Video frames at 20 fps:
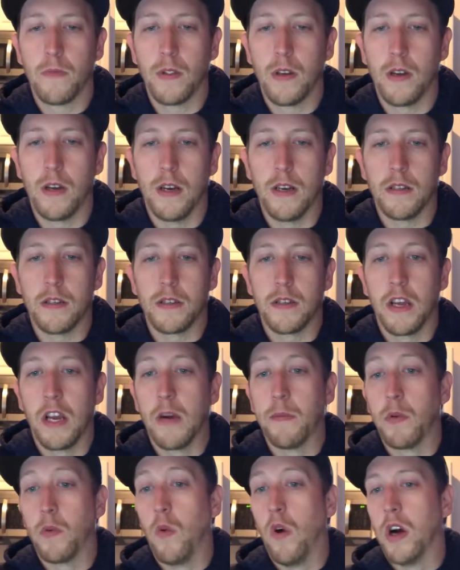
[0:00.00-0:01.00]
uh, stay
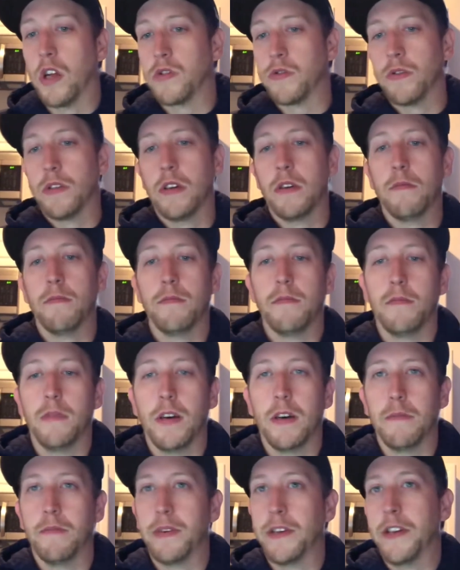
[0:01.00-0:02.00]
up and watch with him,
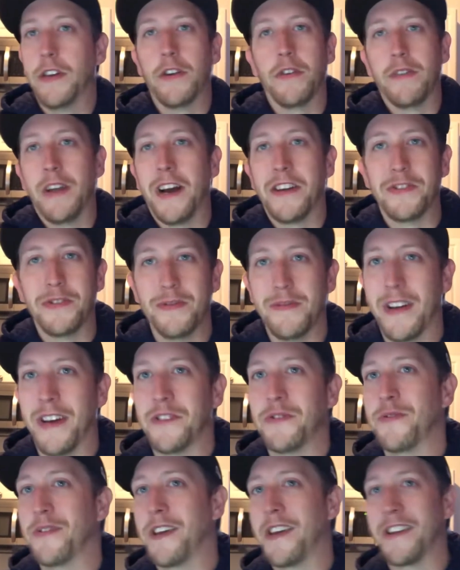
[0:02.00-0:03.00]
but you know, not too, not
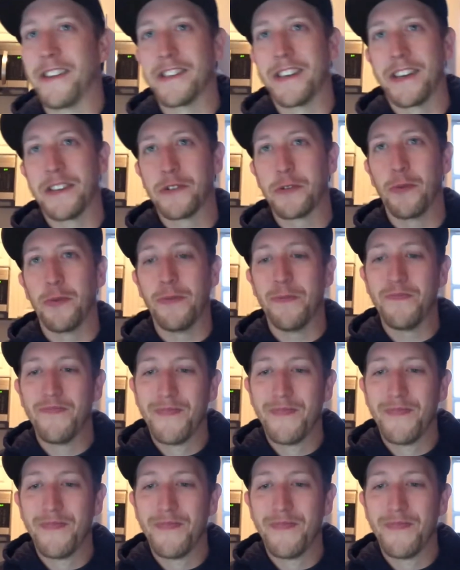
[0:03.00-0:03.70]
too late because I had school.